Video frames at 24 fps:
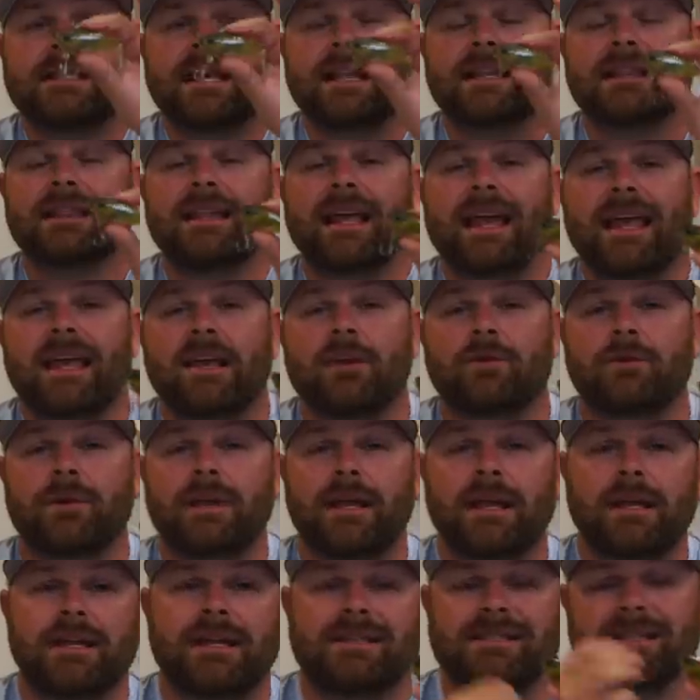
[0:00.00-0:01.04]
a light
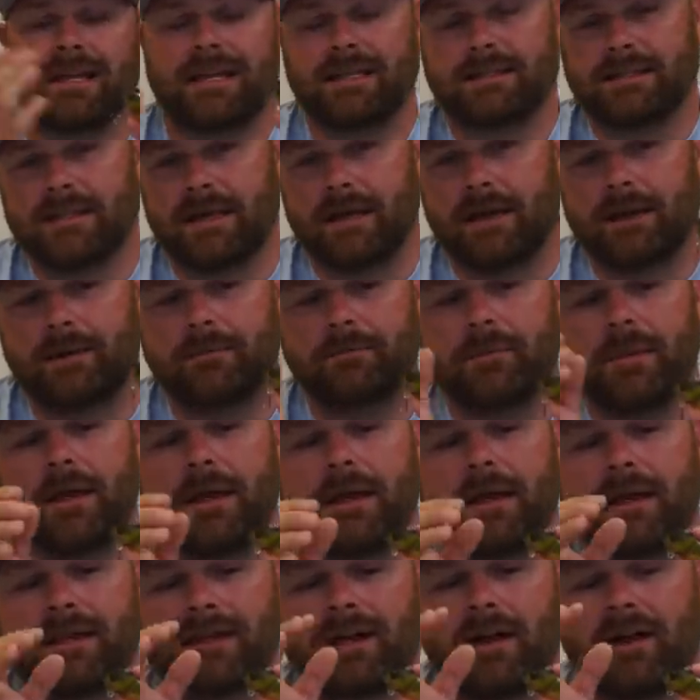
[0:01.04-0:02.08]
green. It's, it's a
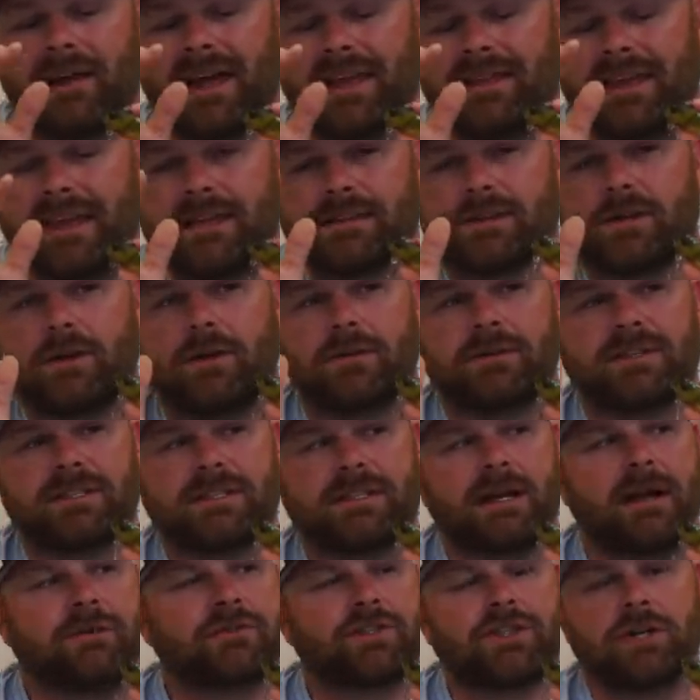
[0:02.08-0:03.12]
called I think it's called
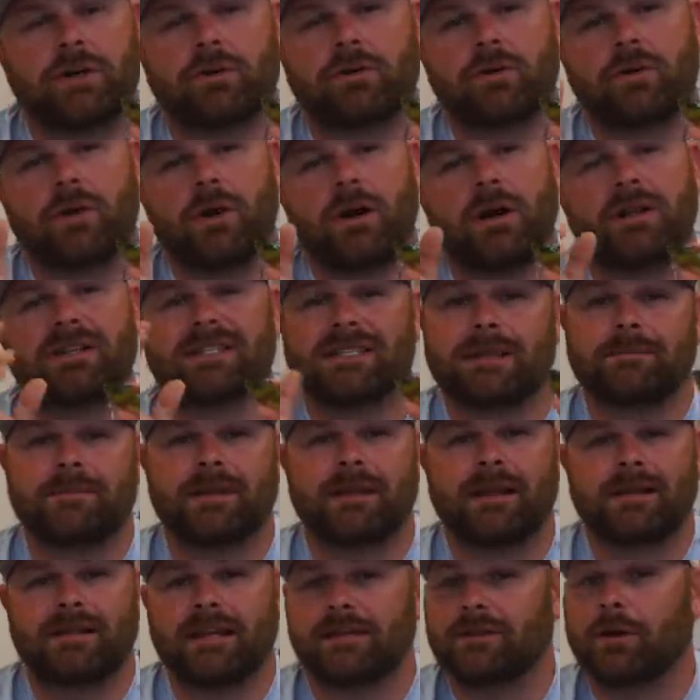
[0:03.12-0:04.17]
Soft Shell Craw, something
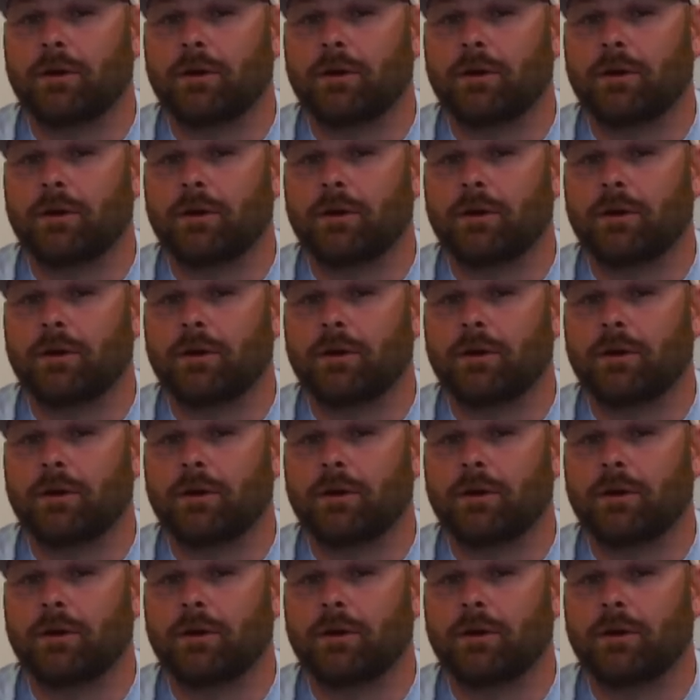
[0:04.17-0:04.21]
like that.